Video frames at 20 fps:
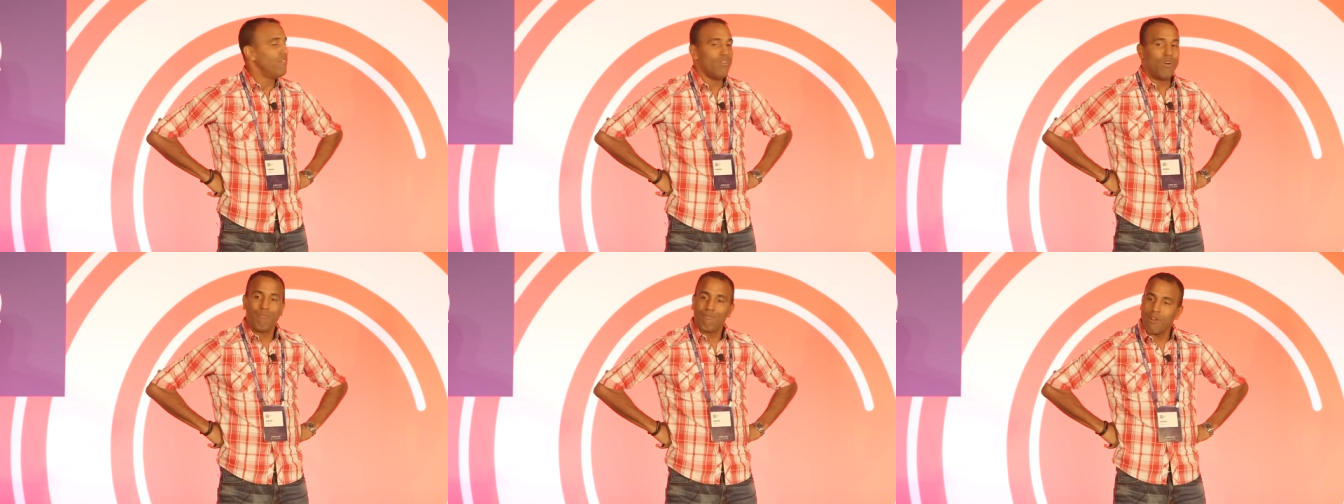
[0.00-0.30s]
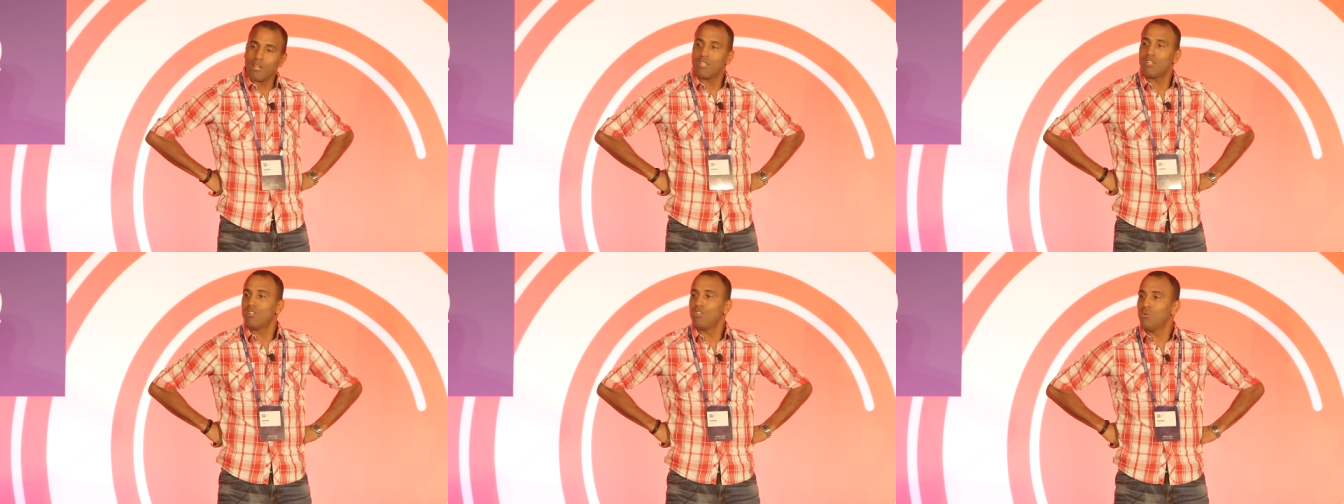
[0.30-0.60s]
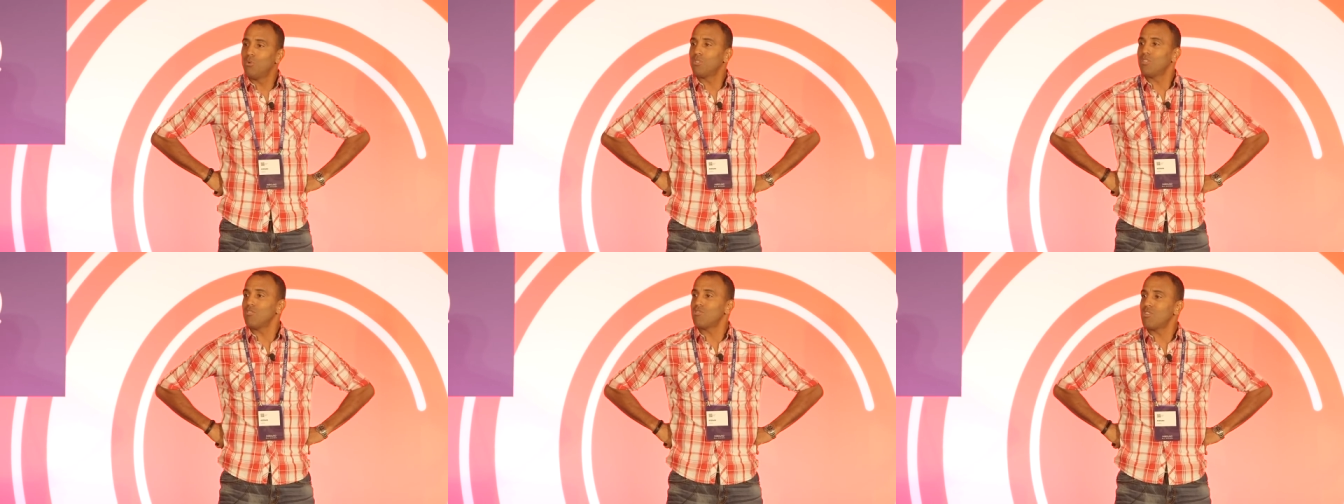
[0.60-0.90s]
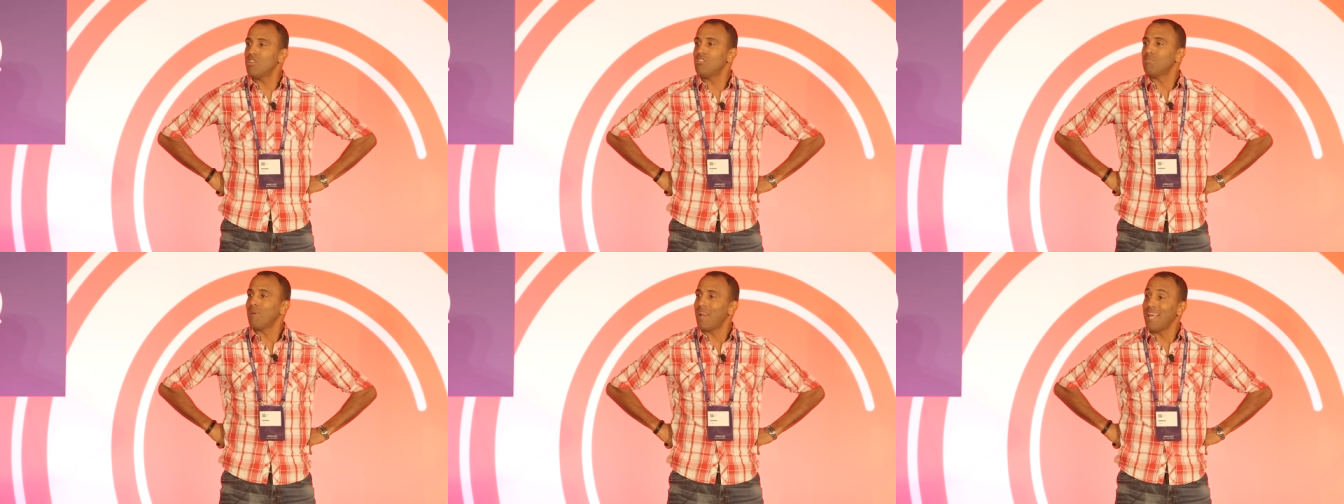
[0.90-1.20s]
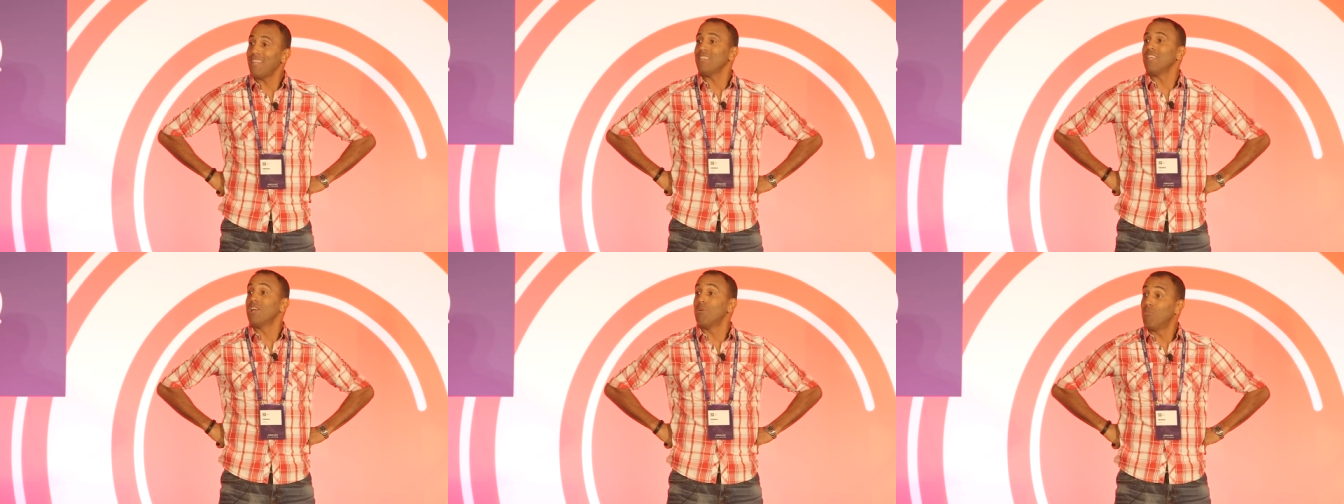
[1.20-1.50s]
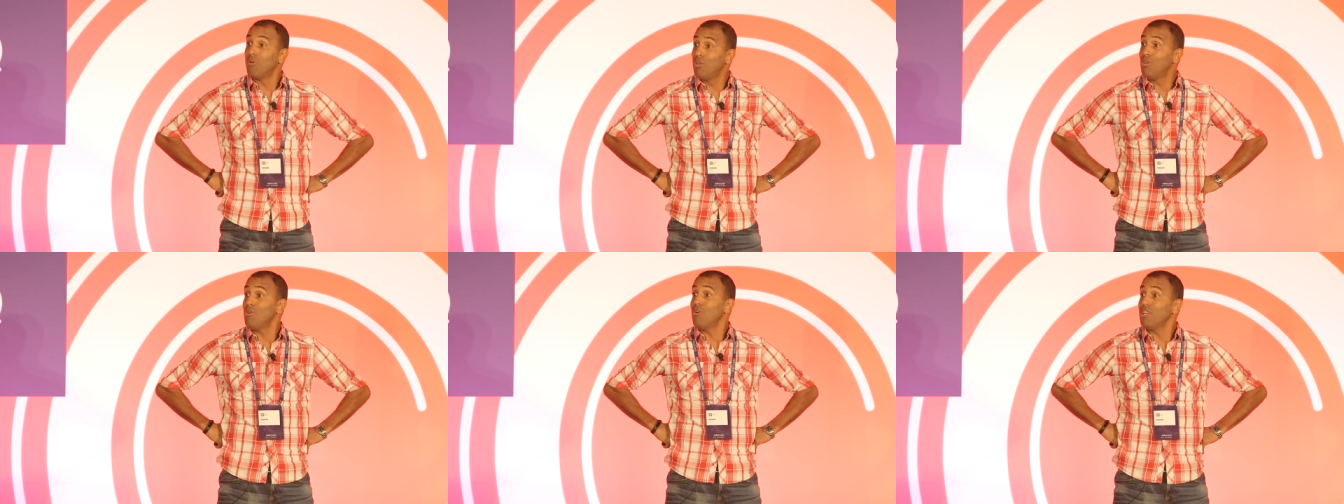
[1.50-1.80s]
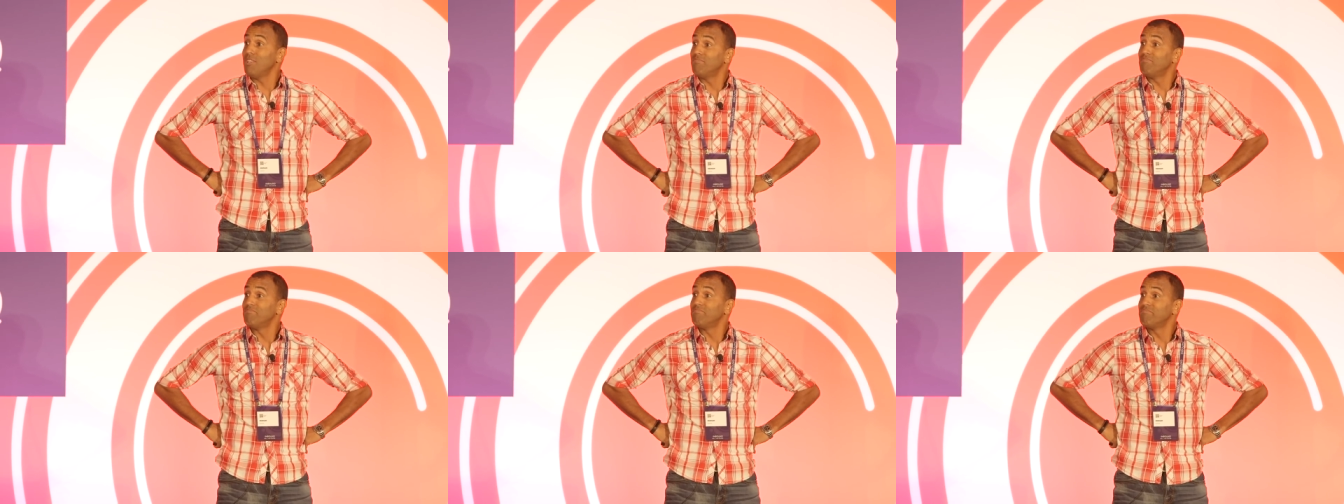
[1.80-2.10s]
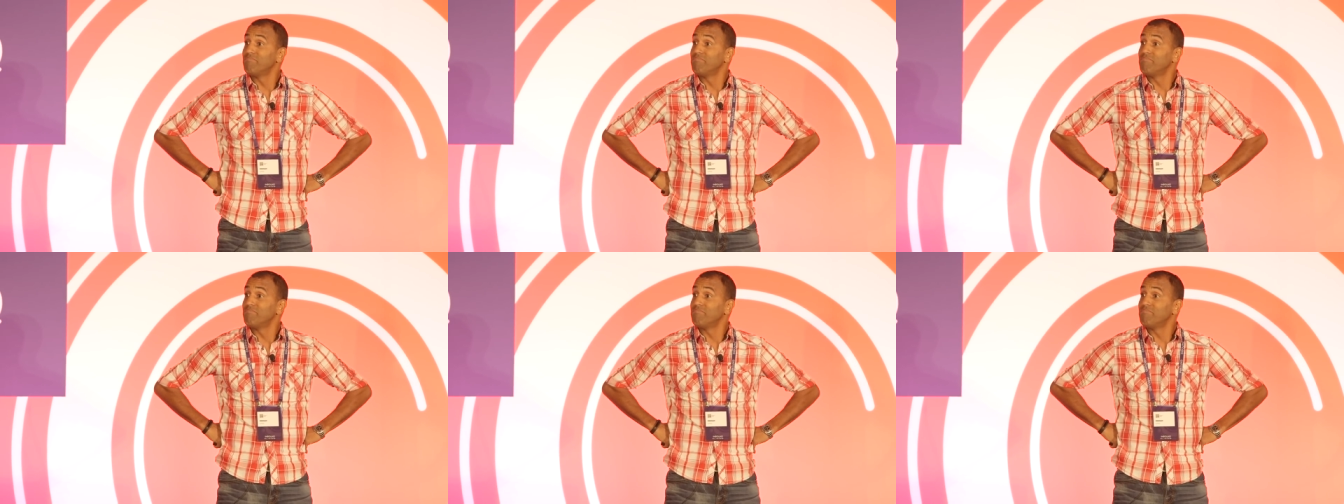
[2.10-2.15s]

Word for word: I have no fucking clue what this is, but I think I'm going to do it.